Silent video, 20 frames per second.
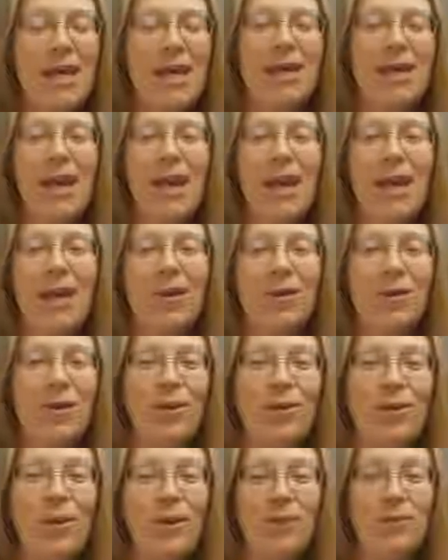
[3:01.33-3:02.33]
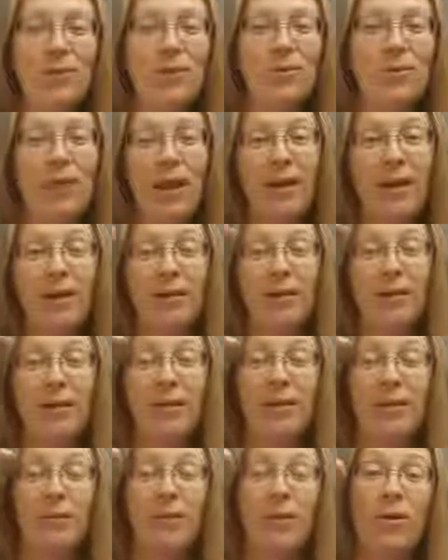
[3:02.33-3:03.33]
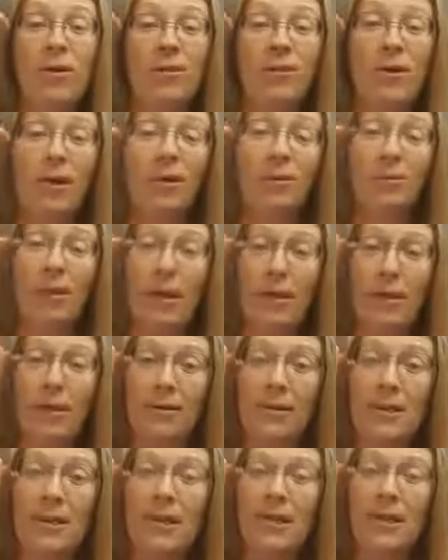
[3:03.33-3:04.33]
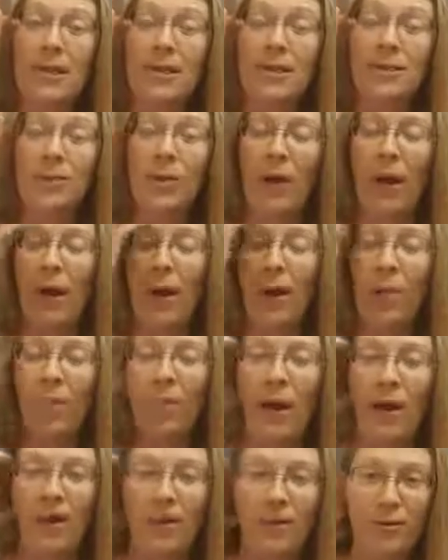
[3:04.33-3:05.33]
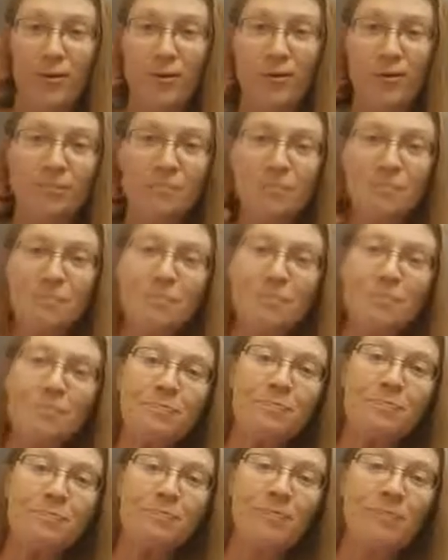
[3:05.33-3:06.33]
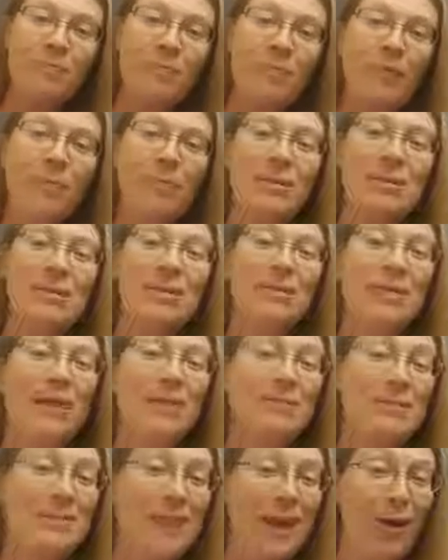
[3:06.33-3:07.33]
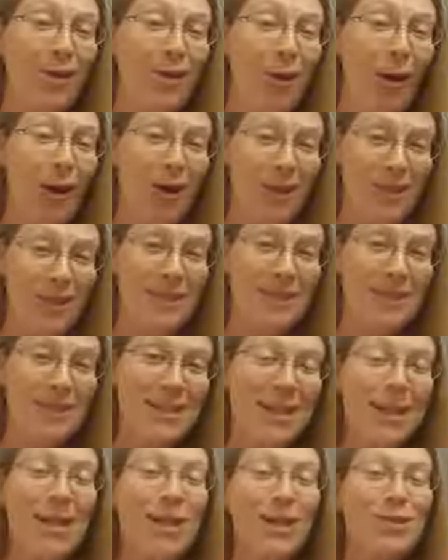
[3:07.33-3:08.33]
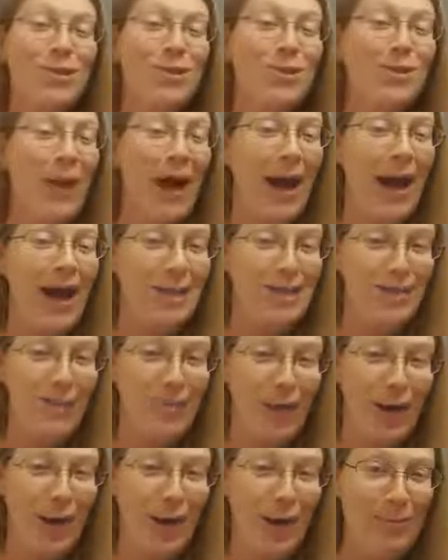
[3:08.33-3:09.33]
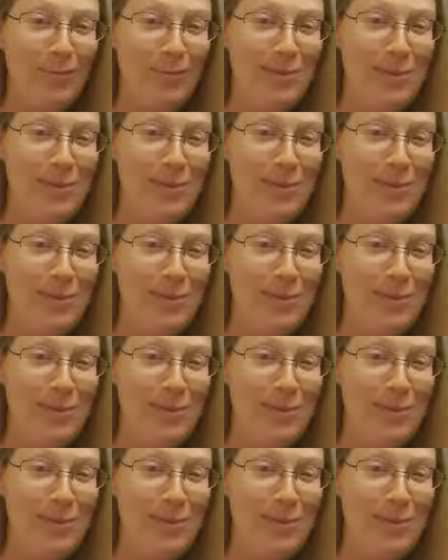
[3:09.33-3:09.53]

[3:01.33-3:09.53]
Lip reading: They are the ones who they are motivated by their need to help others. But sometimes they are the hardest to ask for help.